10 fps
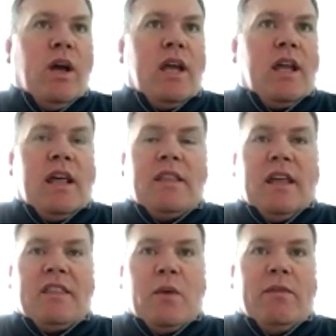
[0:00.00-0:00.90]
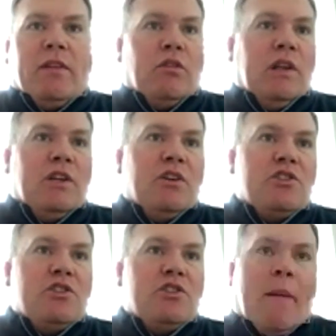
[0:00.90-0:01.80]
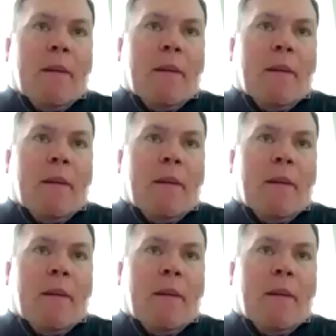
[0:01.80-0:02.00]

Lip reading: And I think we've done a really good job.